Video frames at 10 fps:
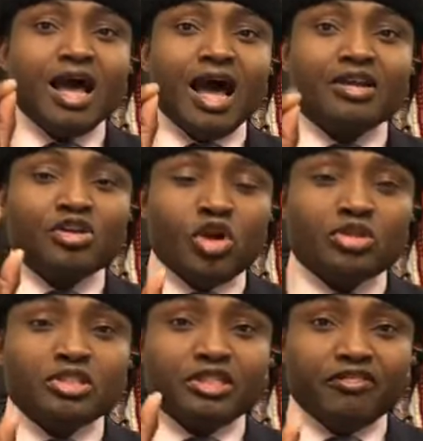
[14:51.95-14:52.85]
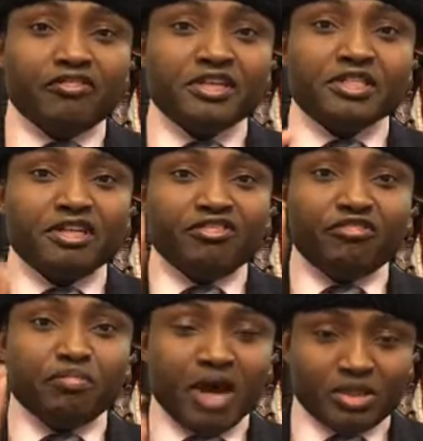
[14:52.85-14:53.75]
and not
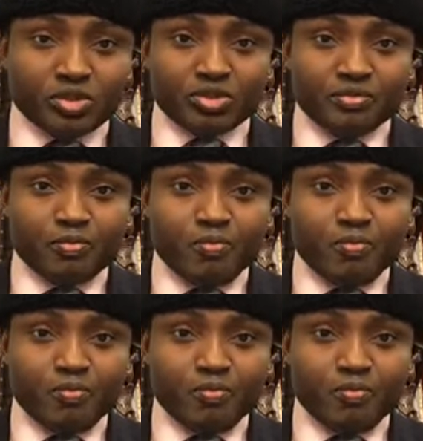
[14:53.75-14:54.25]
defensive battle.